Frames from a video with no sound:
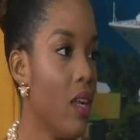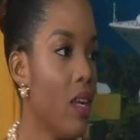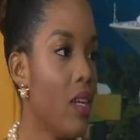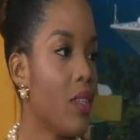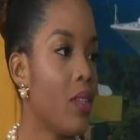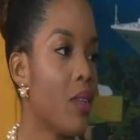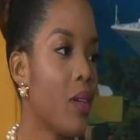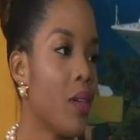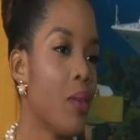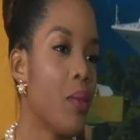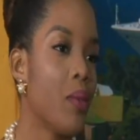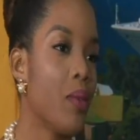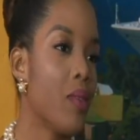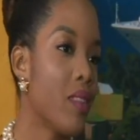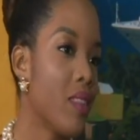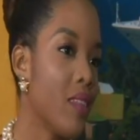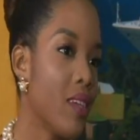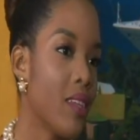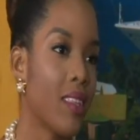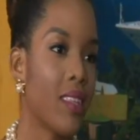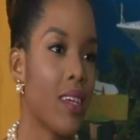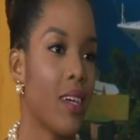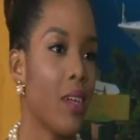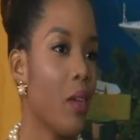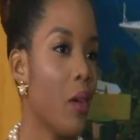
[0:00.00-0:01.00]
So I don't
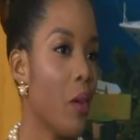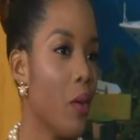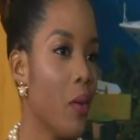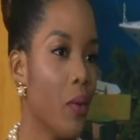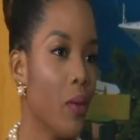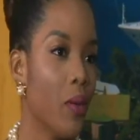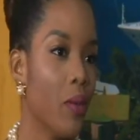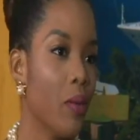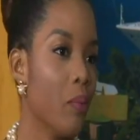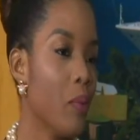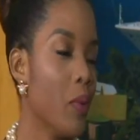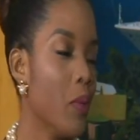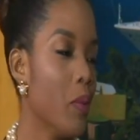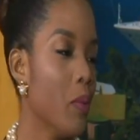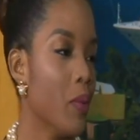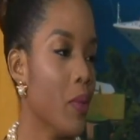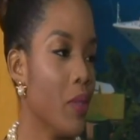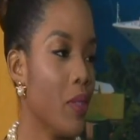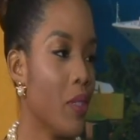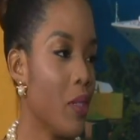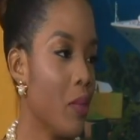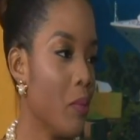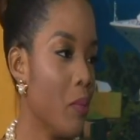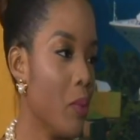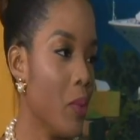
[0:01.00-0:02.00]
think that our people
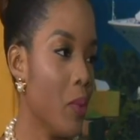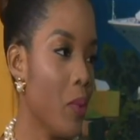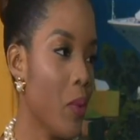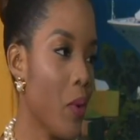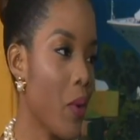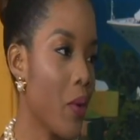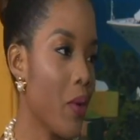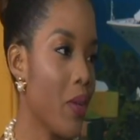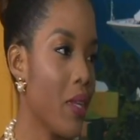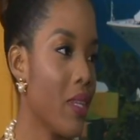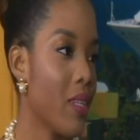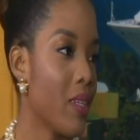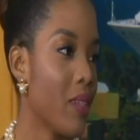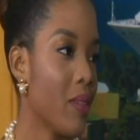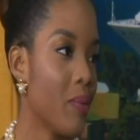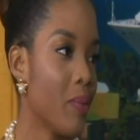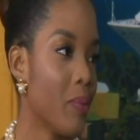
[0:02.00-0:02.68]
should be worried.